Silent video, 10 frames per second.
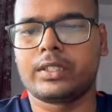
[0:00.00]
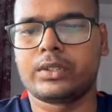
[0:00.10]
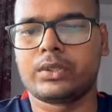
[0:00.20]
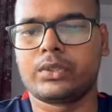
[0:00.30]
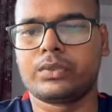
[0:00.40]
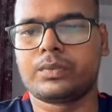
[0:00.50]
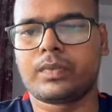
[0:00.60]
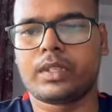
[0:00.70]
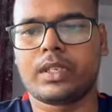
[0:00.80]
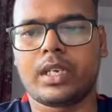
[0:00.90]
So
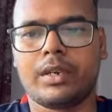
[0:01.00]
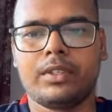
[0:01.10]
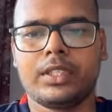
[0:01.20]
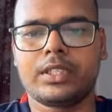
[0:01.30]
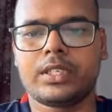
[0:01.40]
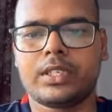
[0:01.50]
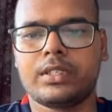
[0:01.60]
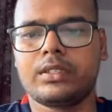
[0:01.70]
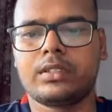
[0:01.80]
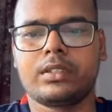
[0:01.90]
I will just
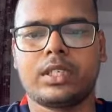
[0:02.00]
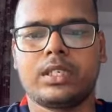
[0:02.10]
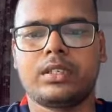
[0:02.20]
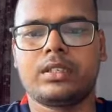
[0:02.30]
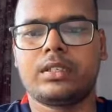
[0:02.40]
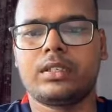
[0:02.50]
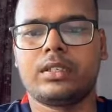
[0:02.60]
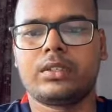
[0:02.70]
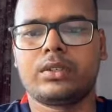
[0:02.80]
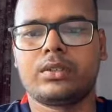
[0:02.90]
run the
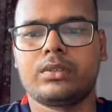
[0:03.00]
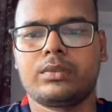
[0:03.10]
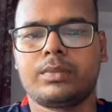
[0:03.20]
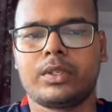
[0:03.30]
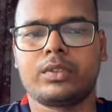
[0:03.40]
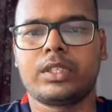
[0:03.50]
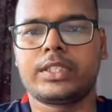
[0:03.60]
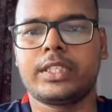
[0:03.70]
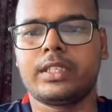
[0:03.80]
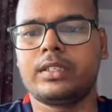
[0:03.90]
particular
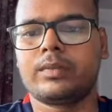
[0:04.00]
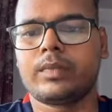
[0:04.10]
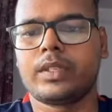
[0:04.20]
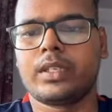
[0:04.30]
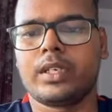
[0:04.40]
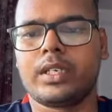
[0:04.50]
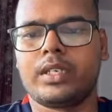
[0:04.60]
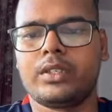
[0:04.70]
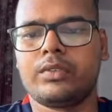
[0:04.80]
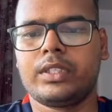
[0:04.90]
cell,
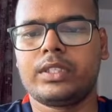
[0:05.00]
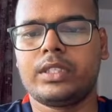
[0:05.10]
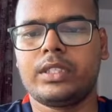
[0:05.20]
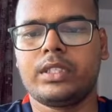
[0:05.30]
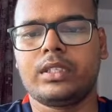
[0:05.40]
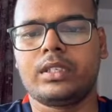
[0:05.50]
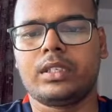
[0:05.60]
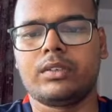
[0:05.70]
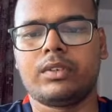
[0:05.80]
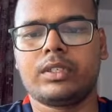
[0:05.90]
and you will see
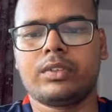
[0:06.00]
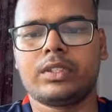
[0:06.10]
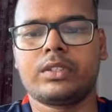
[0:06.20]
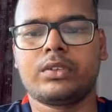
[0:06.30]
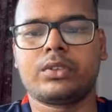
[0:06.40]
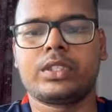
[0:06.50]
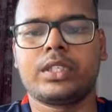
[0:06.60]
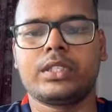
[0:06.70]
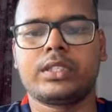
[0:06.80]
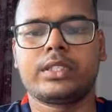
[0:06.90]
what was the
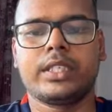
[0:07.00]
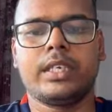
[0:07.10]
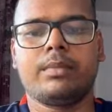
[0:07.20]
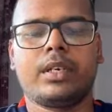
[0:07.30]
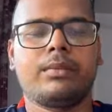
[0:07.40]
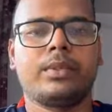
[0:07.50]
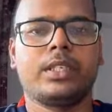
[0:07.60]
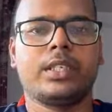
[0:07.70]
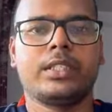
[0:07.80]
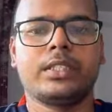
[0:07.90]
original shape of the
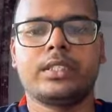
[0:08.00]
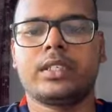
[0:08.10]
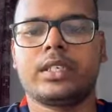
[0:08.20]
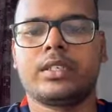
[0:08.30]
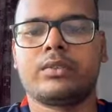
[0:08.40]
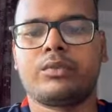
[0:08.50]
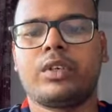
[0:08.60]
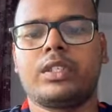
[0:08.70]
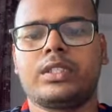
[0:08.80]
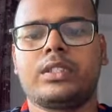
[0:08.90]
data set and
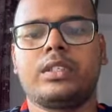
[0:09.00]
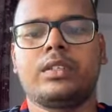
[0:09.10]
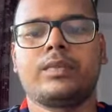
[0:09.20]
what is the